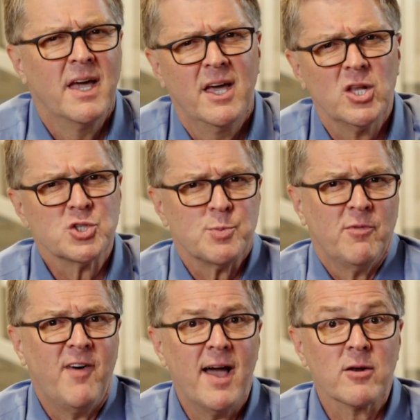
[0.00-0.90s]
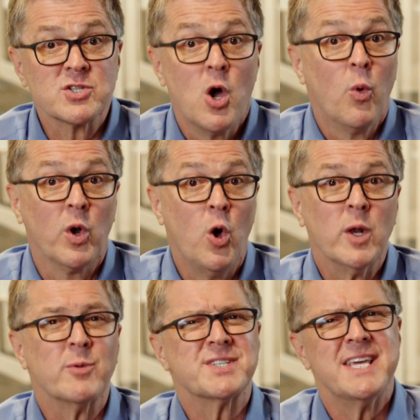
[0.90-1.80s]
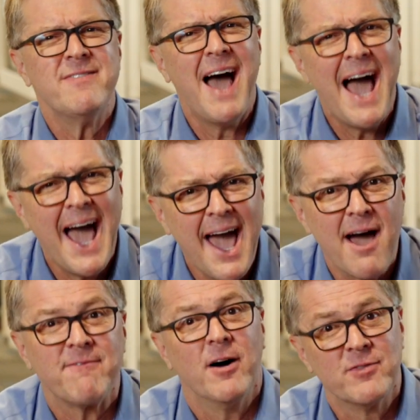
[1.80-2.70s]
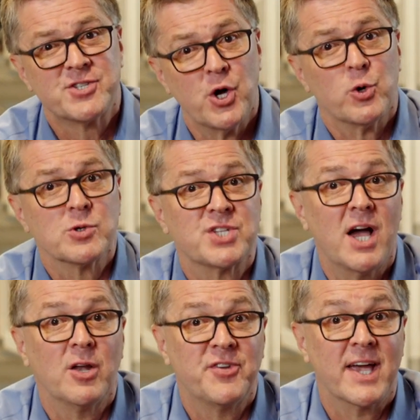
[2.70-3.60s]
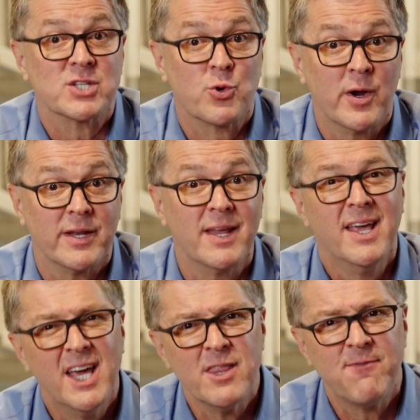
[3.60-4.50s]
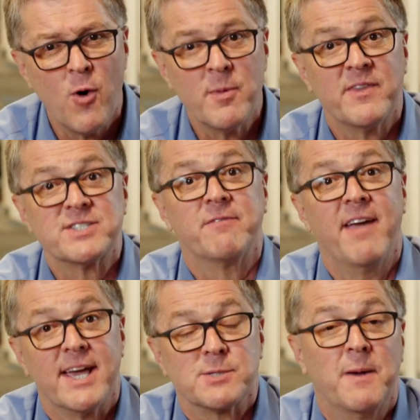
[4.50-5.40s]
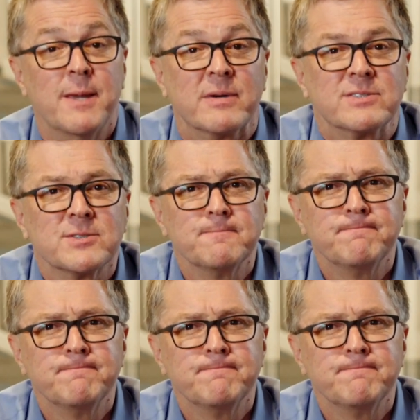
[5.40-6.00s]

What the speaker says: Eligible filers will only receive half of the total child tax credit in the form of these advance payments.